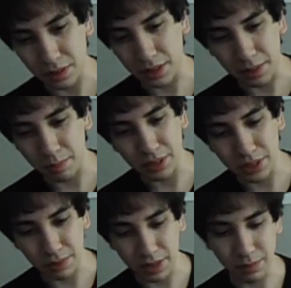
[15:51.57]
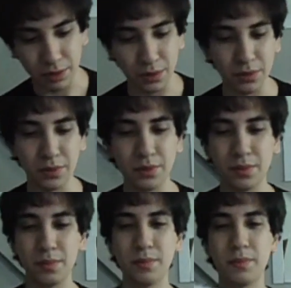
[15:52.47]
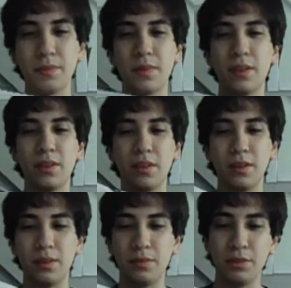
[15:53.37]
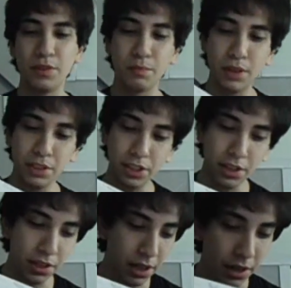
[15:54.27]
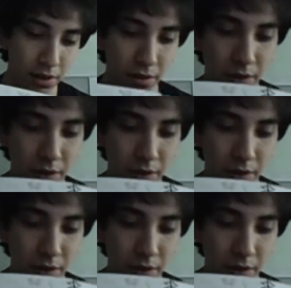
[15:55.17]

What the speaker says: like a bunch of random doodles. There's a butt cheek in there.